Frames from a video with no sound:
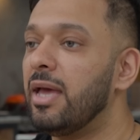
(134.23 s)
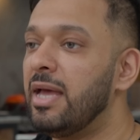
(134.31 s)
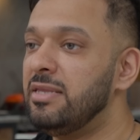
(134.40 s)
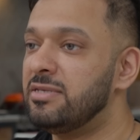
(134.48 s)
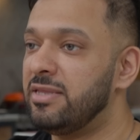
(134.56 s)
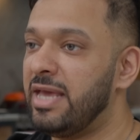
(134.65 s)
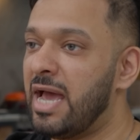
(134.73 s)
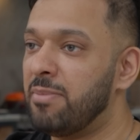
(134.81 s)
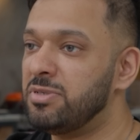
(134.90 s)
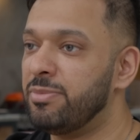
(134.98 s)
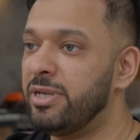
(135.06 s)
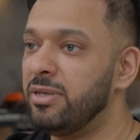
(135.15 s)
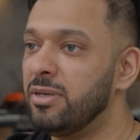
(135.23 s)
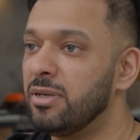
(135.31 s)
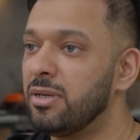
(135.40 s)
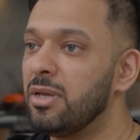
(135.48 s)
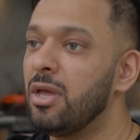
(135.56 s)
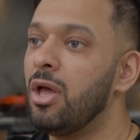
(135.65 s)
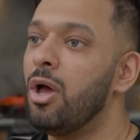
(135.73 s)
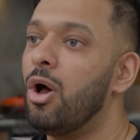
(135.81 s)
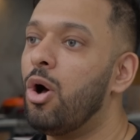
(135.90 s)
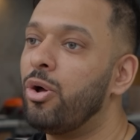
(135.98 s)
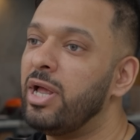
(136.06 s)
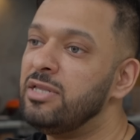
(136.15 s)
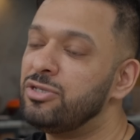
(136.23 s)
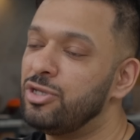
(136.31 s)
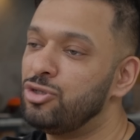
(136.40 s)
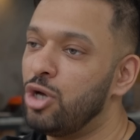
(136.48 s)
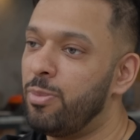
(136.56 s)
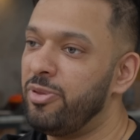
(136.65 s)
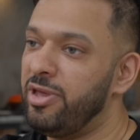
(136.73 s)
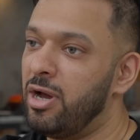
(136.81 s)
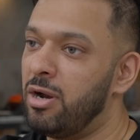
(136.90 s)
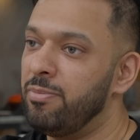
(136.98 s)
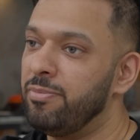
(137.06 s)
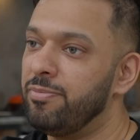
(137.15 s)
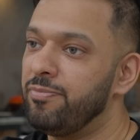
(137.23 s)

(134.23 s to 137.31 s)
into the abdomen, or into the top of the arm.